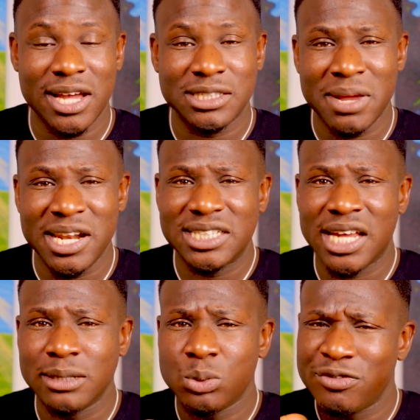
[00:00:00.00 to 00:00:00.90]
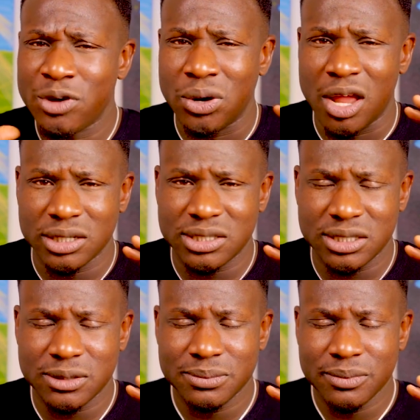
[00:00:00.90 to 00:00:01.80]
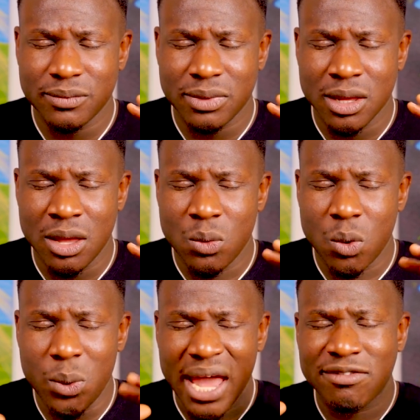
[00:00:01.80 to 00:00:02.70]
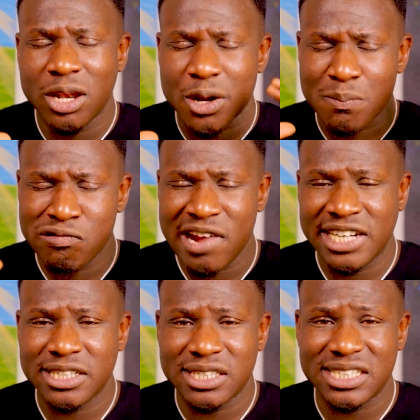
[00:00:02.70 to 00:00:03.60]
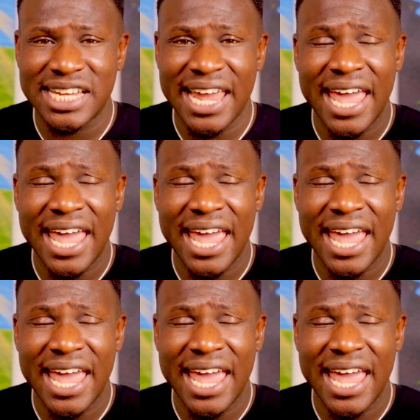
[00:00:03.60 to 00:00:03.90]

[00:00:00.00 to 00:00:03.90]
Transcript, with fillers: Because many times we feel lost when we have a lot of pressure to say,